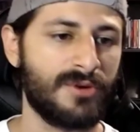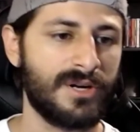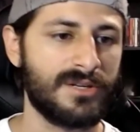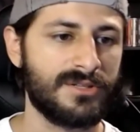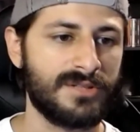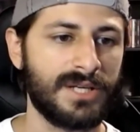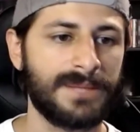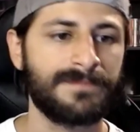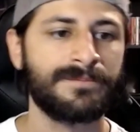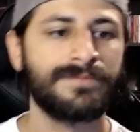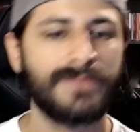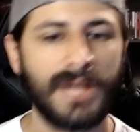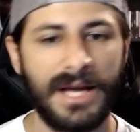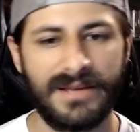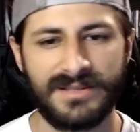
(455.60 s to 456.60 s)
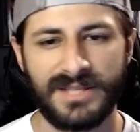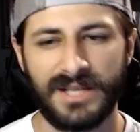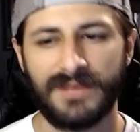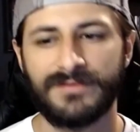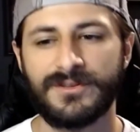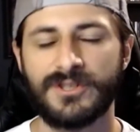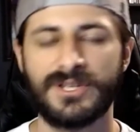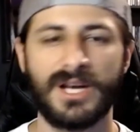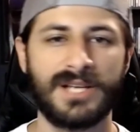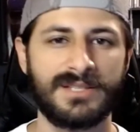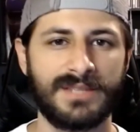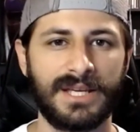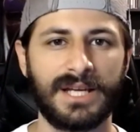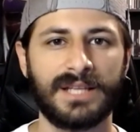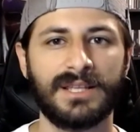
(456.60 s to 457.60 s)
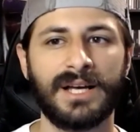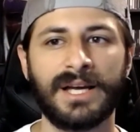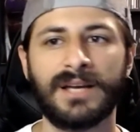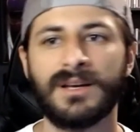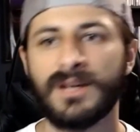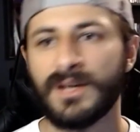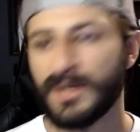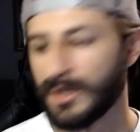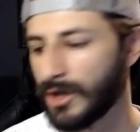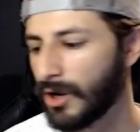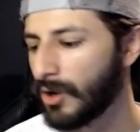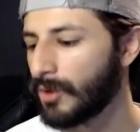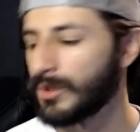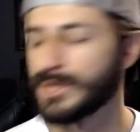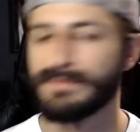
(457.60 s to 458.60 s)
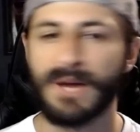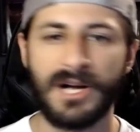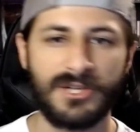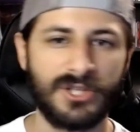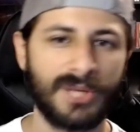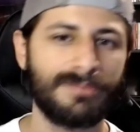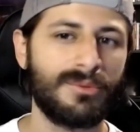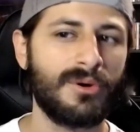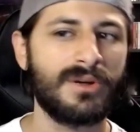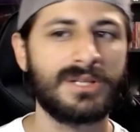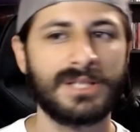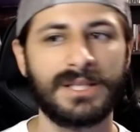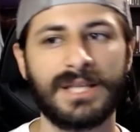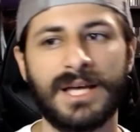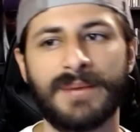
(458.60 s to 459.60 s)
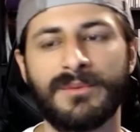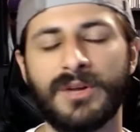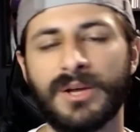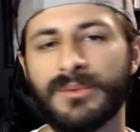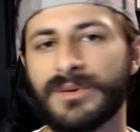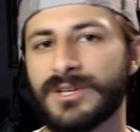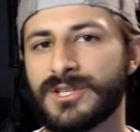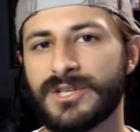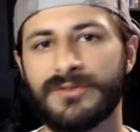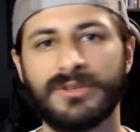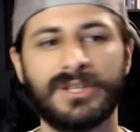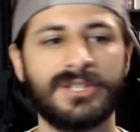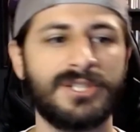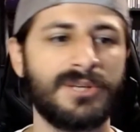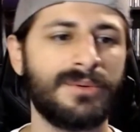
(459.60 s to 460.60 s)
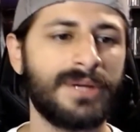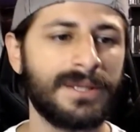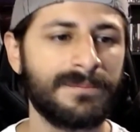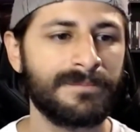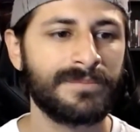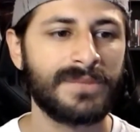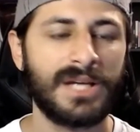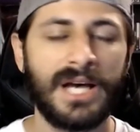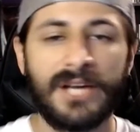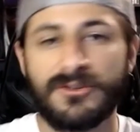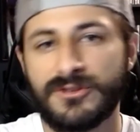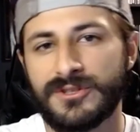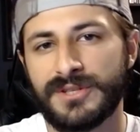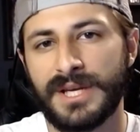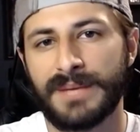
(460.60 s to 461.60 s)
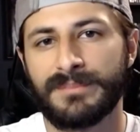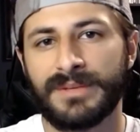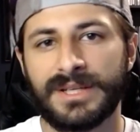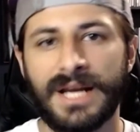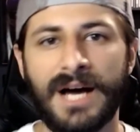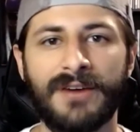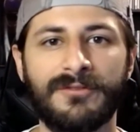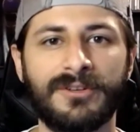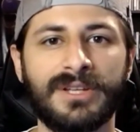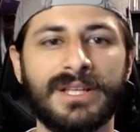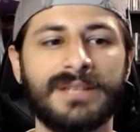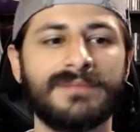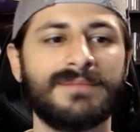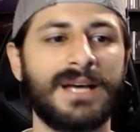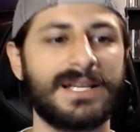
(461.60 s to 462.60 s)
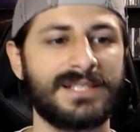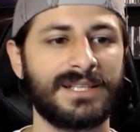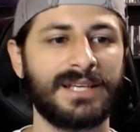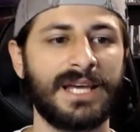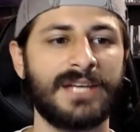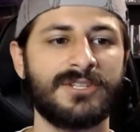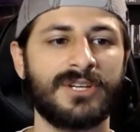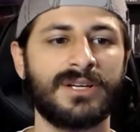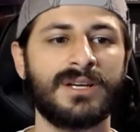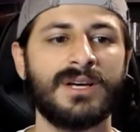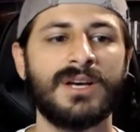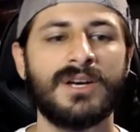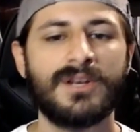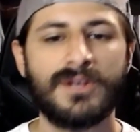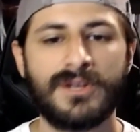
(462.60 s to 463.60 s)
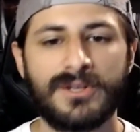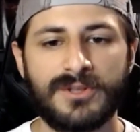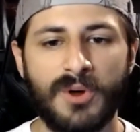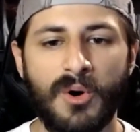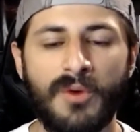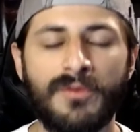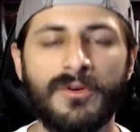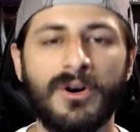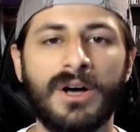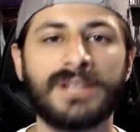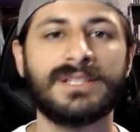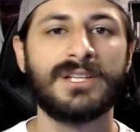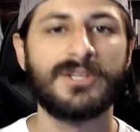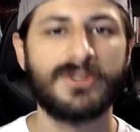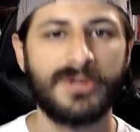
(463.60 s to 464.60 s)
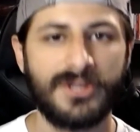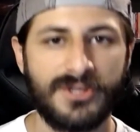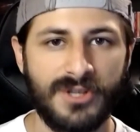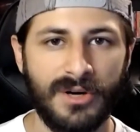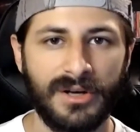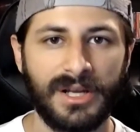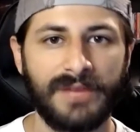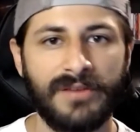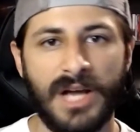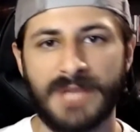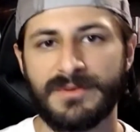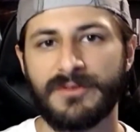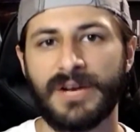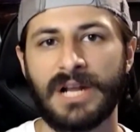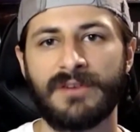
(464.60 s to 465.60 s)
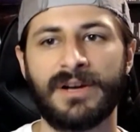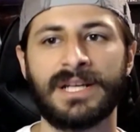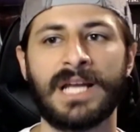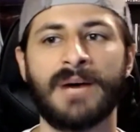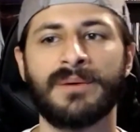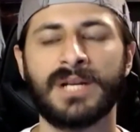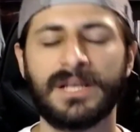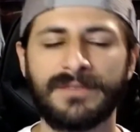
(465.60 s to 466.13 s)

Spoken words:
interesting. Instead of just us thinking, like, oh, is Masha, like, poisoning them? Or, like, what is she really doing? Interesting, but not really as engaging. So overall, I did enjoy the show. I'm going to give you guys my rating right now. I'm going to give